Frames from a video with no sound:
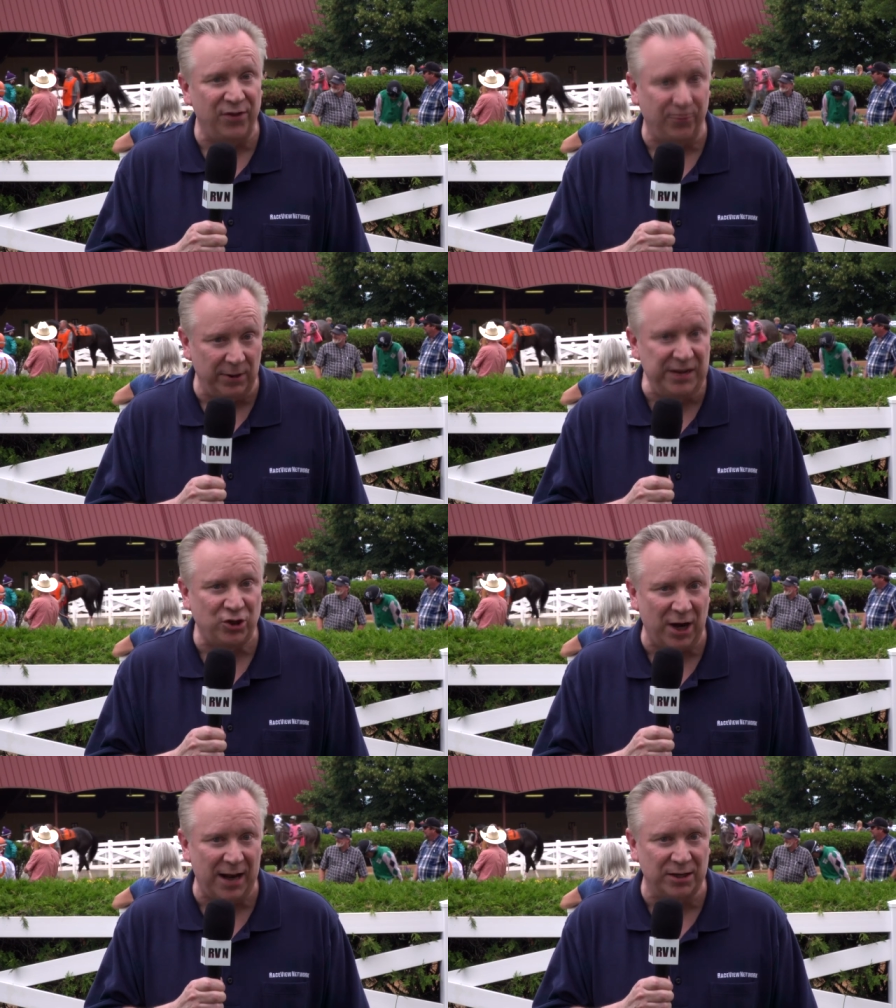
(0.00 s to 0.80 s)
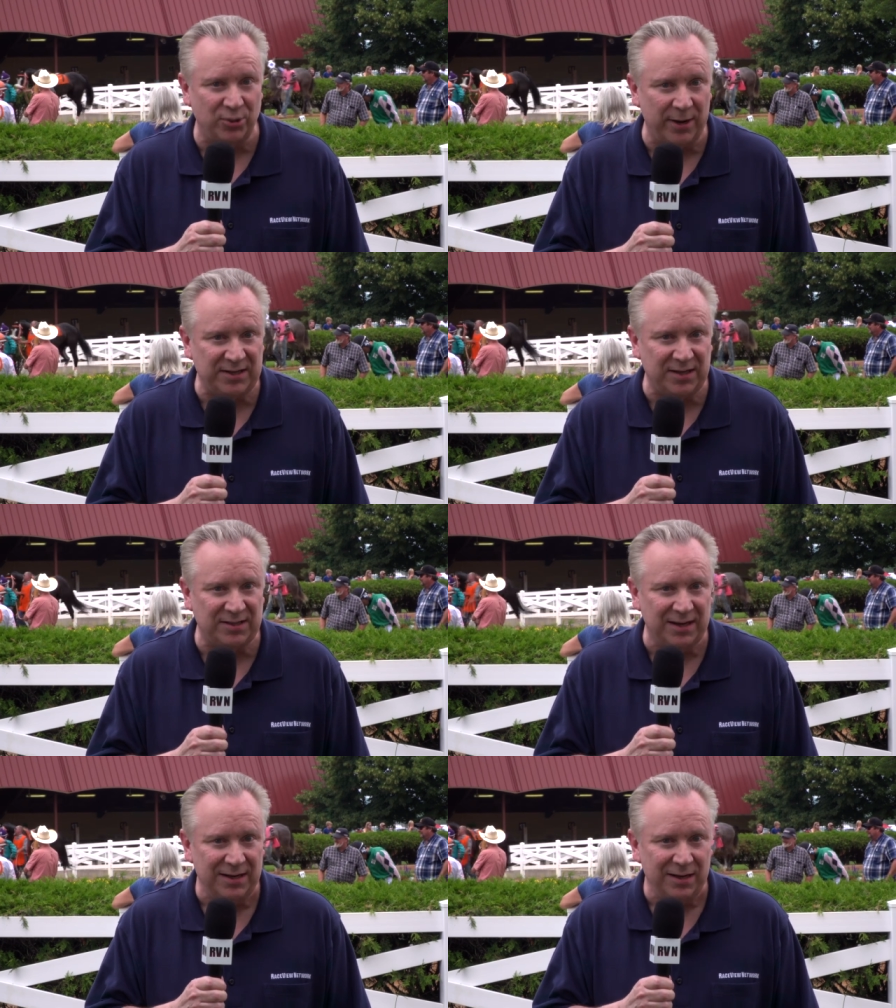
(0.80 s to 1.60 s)
three Challenge
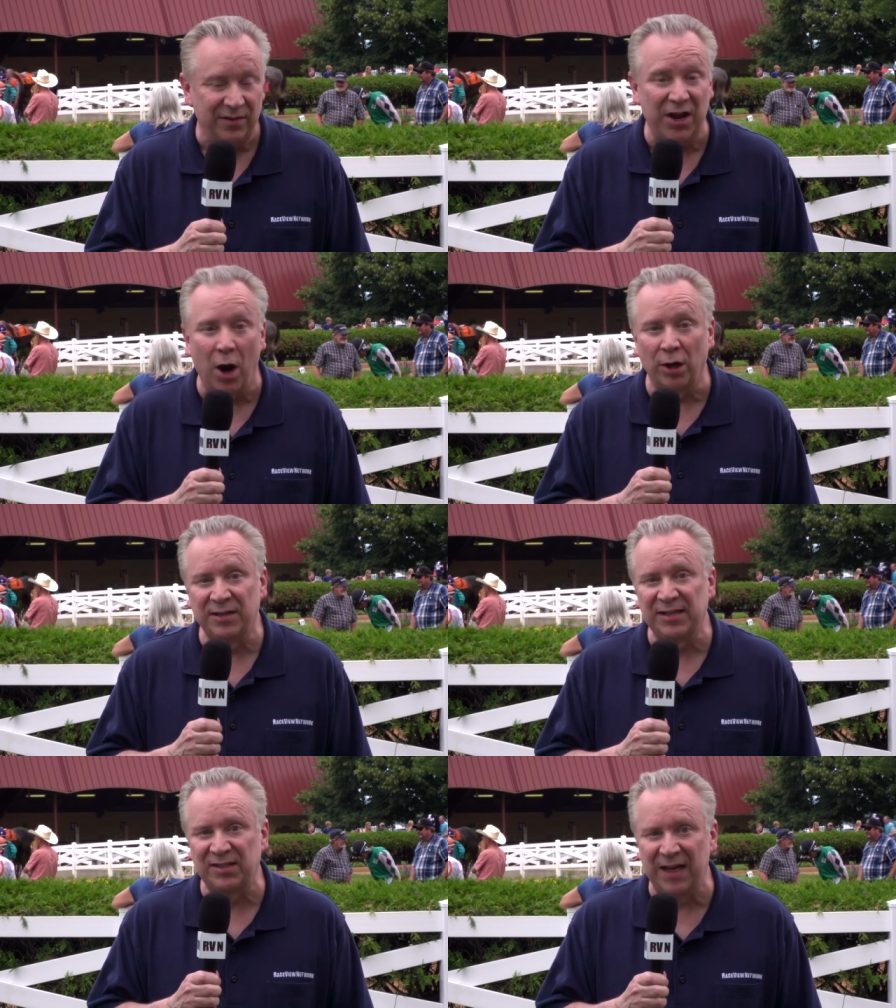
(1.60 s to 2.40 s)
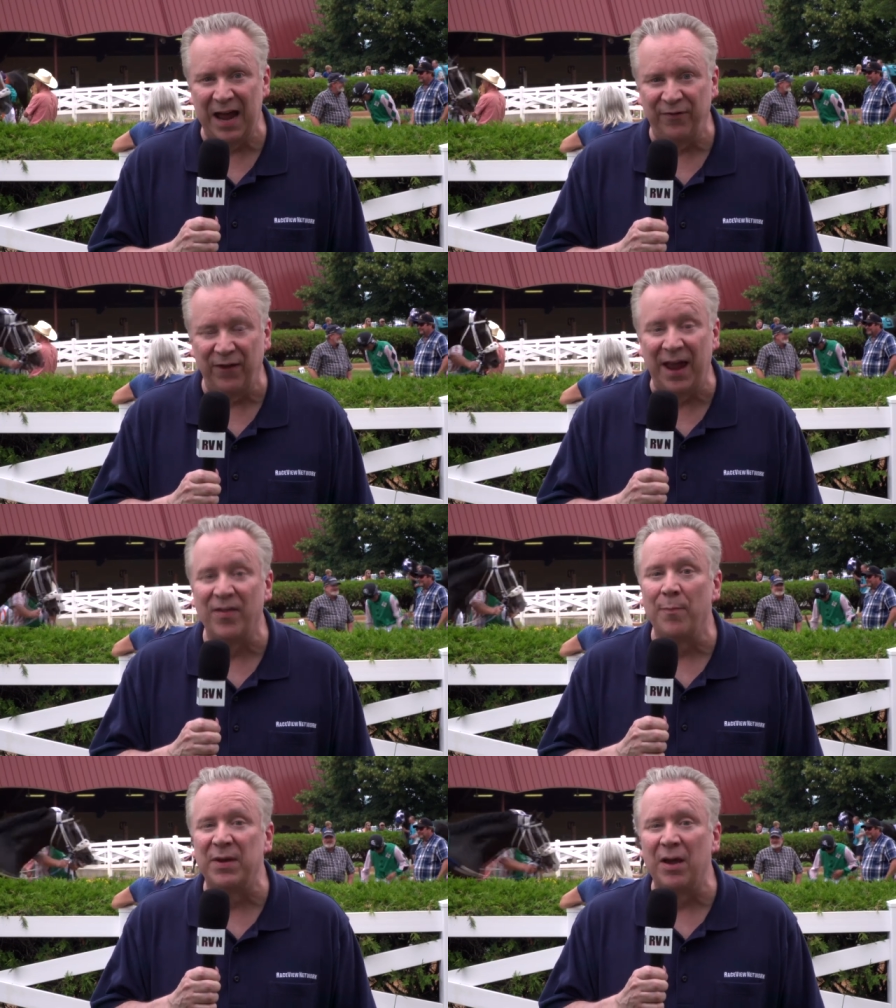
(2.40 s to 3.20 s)
races in the A R C Distaff and
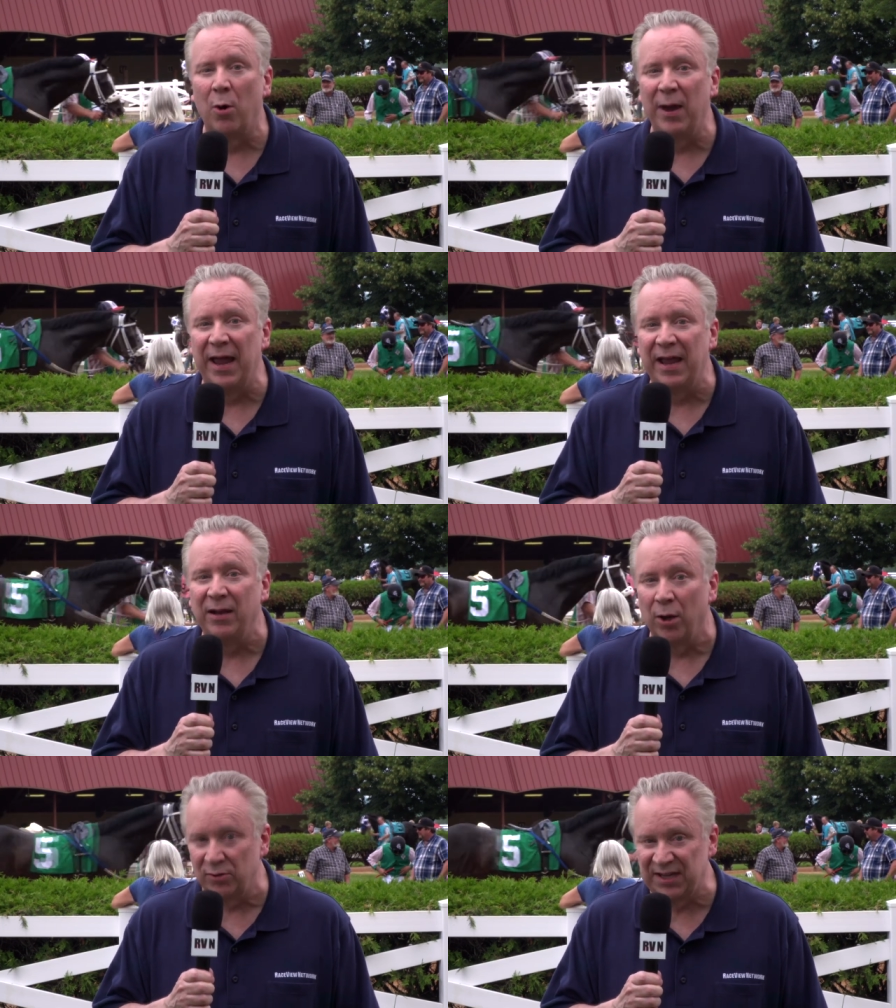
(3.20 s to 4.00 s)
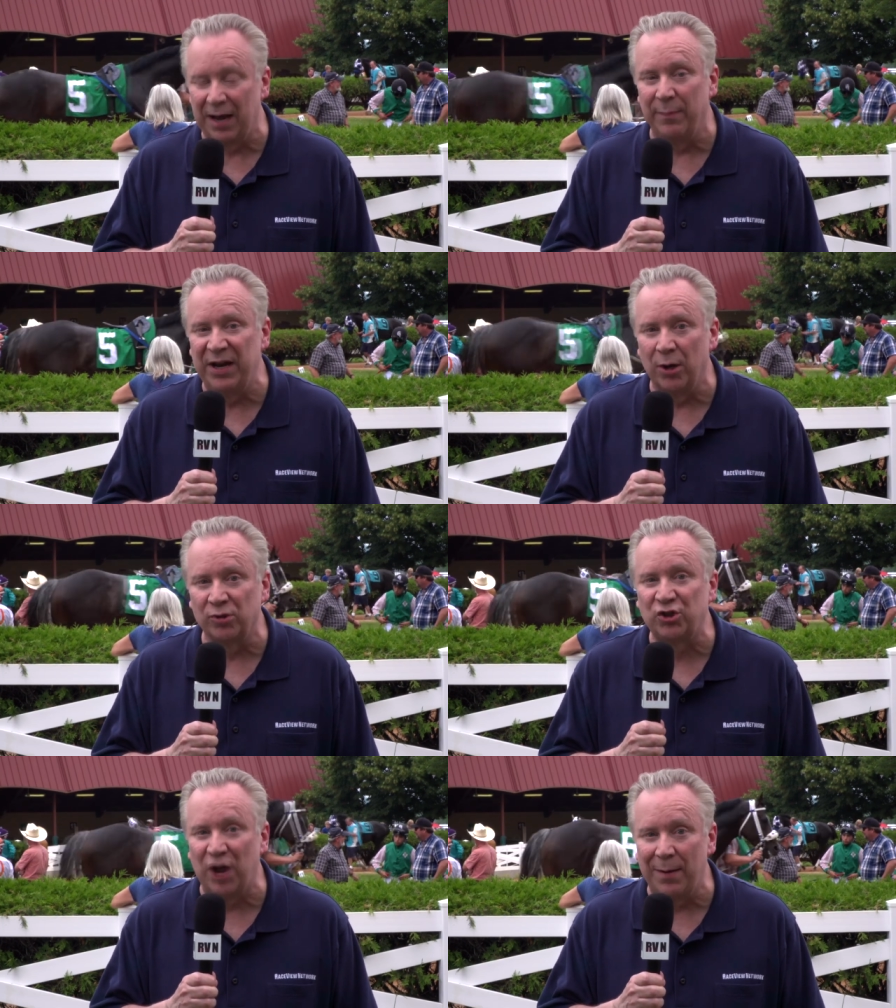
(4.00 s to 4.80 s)
the B O A Los
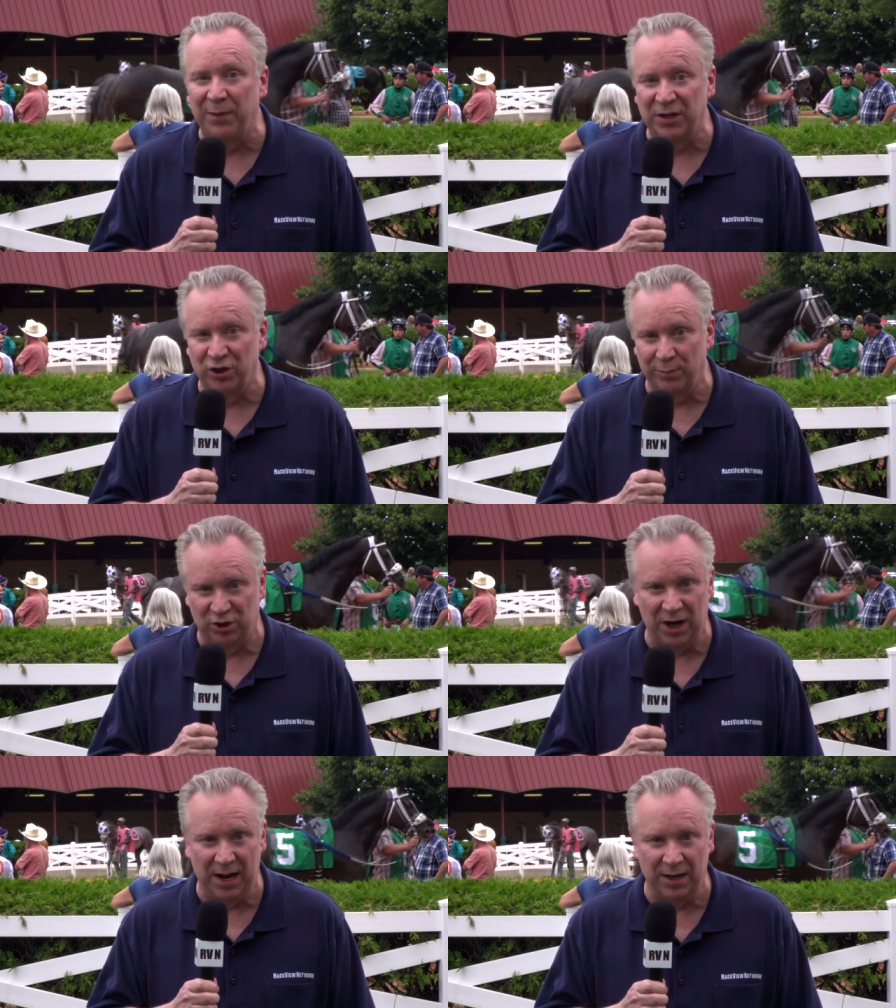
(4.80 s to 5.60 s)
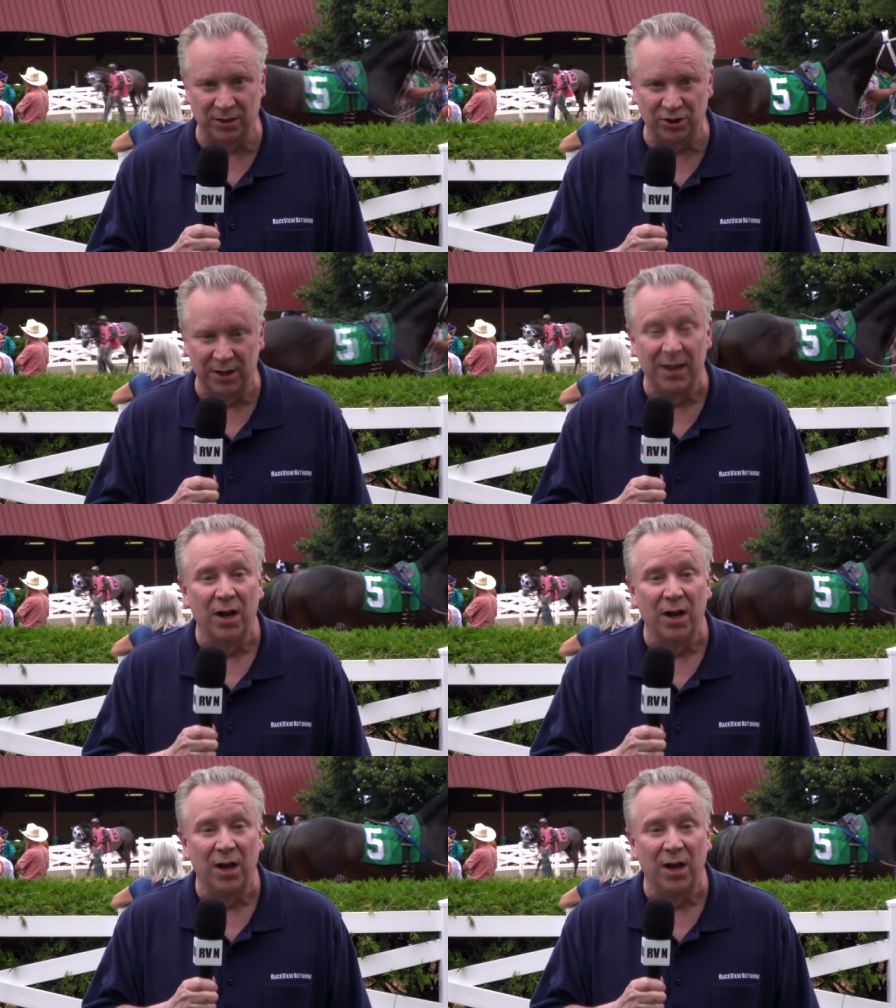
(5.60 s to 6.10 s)
Alamitos Championship Challenge.